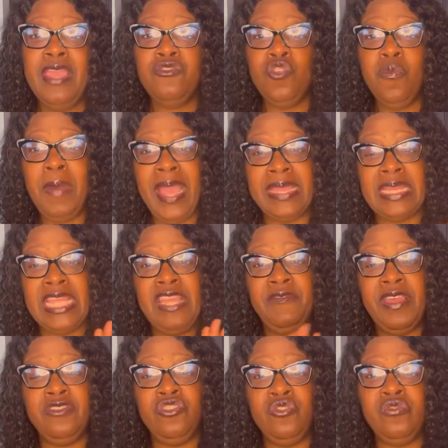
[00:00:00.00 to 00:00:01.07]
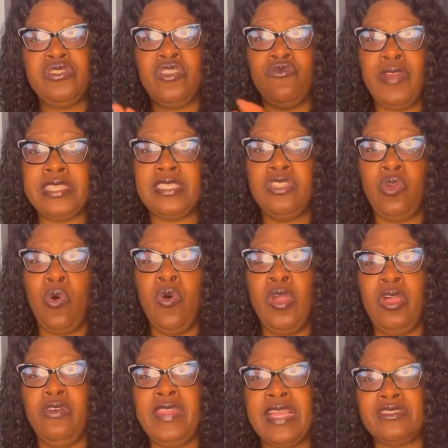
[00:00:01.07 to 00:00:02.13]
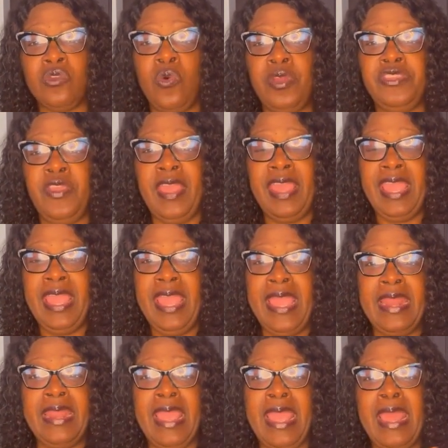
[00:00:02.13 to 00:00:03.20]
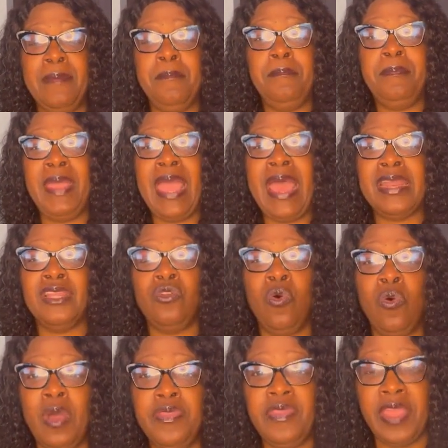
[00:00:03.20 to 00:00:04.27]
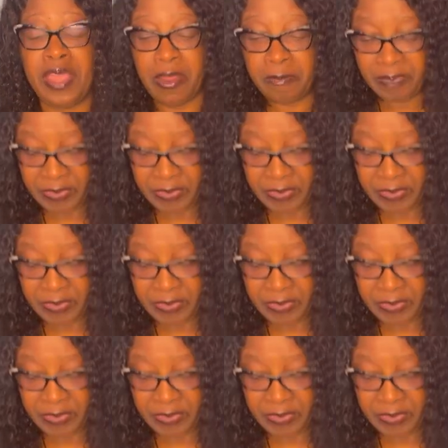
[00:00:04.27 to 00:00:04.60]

You might even use the rest of the oil that's on your hand and pat it on there.